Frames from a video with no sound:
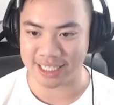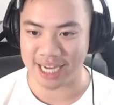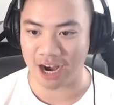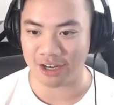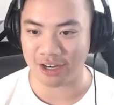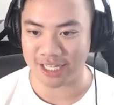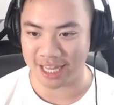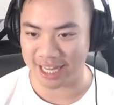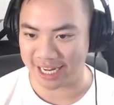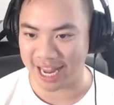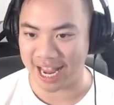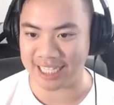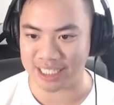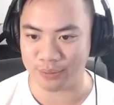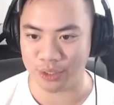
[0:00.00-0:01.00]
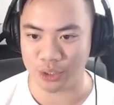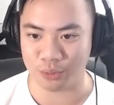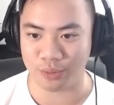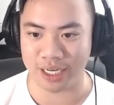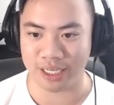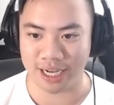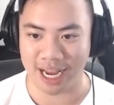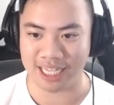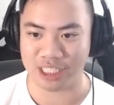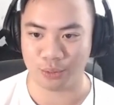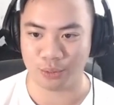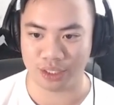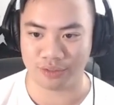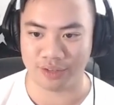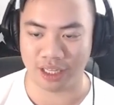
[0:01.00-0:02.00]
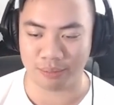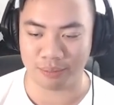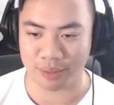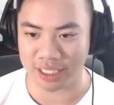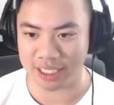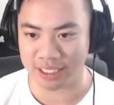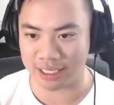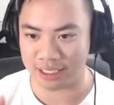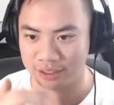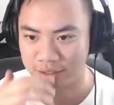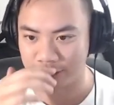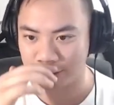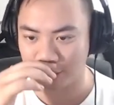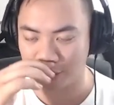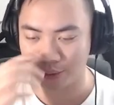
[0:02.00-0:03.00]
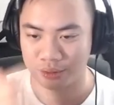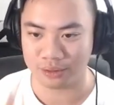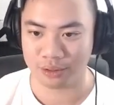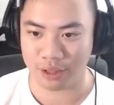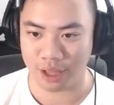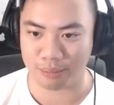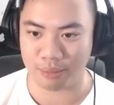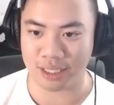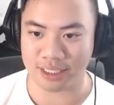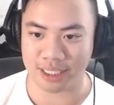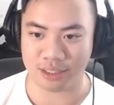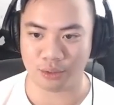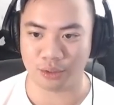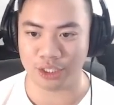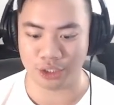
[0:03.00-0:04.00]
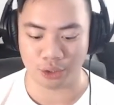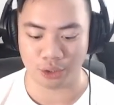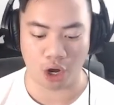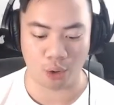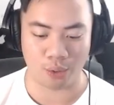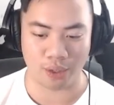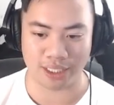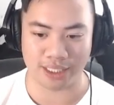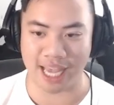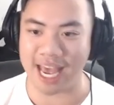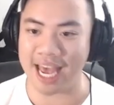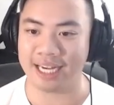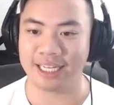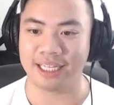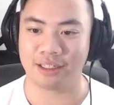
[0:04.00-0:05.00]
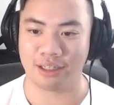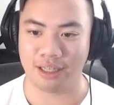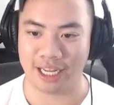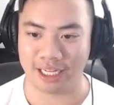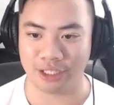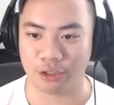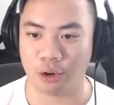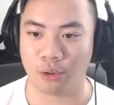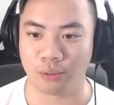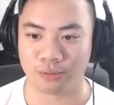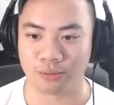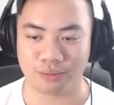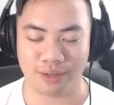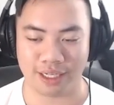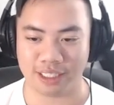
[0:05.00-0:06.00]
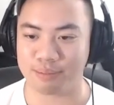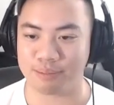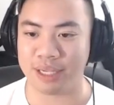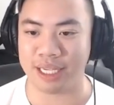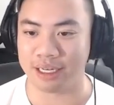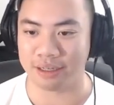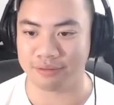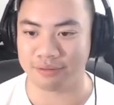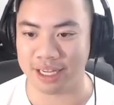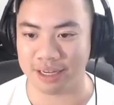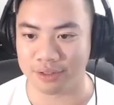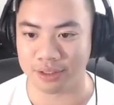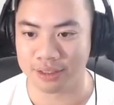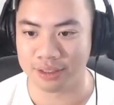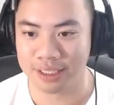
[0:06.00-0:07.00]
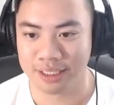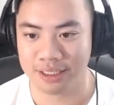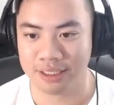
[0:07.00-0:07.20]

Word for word: entirety, like as it was written, as you were developing it and your own thought process? Or did you always add in like your own like spin and flavor?